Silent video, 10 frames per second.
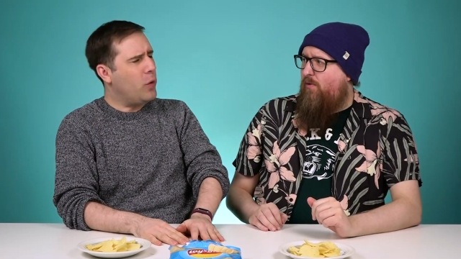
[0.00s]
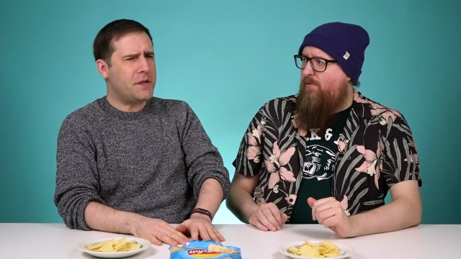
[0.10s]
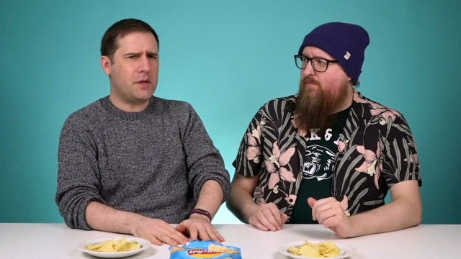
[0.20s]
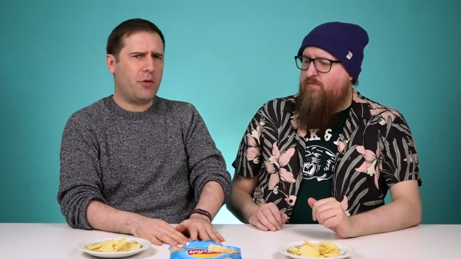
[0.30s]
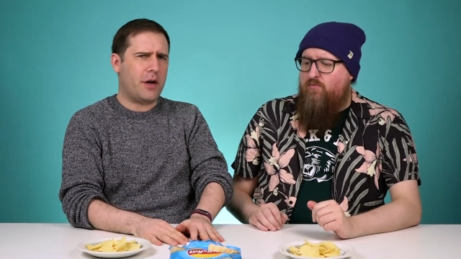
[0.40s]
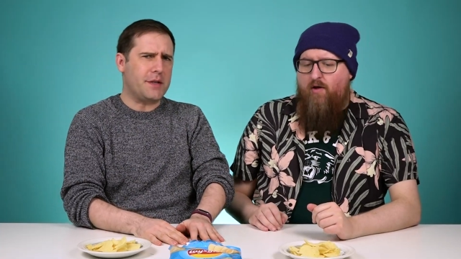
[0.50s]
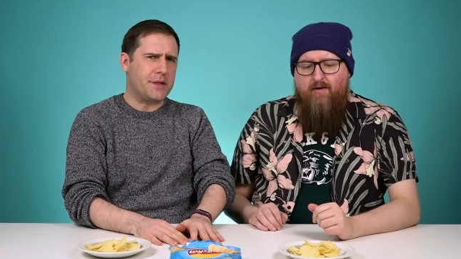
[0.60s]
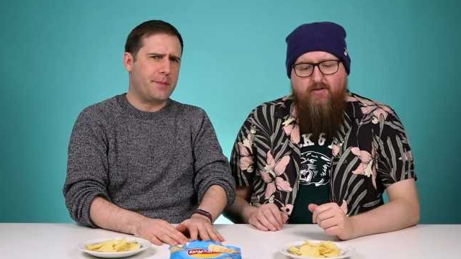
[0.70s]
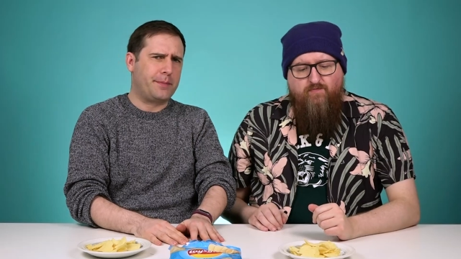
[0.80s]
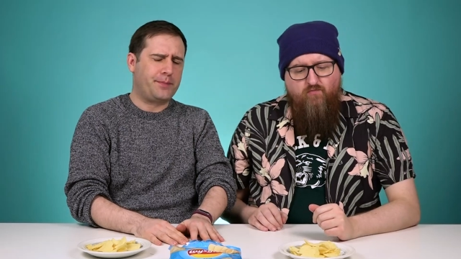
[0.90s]
Speaker 1: what a
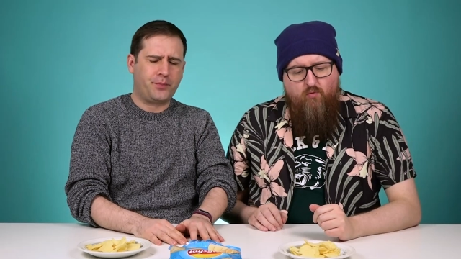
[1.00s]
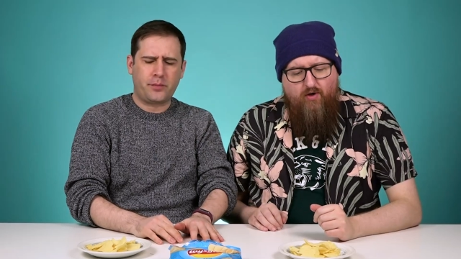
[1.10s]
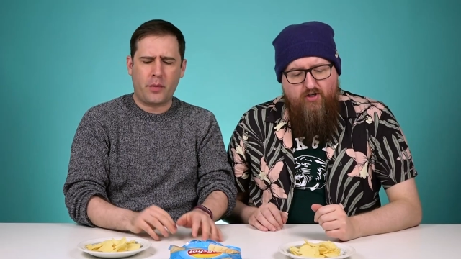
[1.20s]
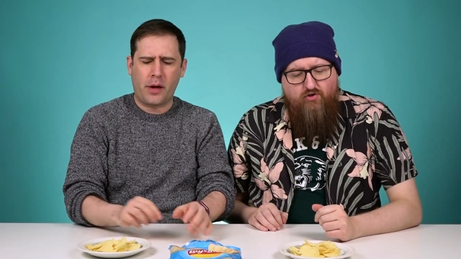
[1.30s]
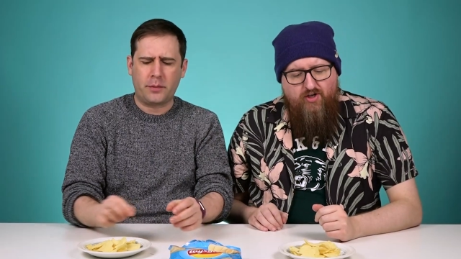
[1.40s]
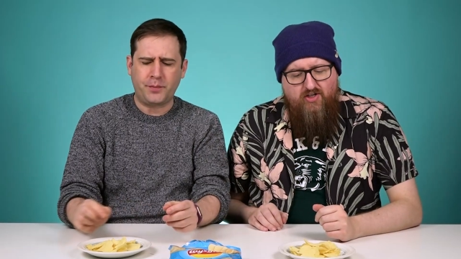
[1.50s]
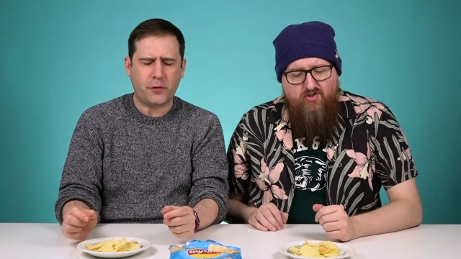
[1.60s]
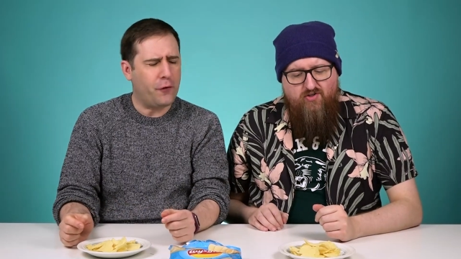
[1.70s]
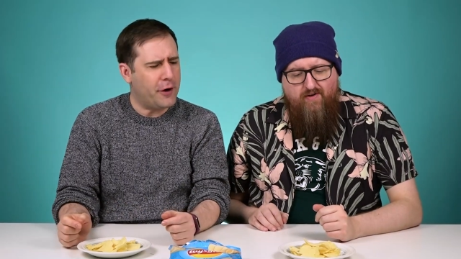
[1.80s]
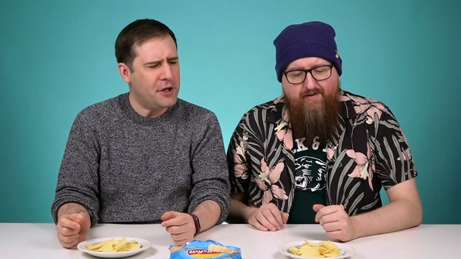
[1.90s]
surprise.
Speaker 2: What a treat.
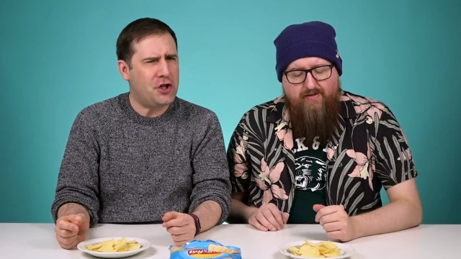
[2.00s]
Very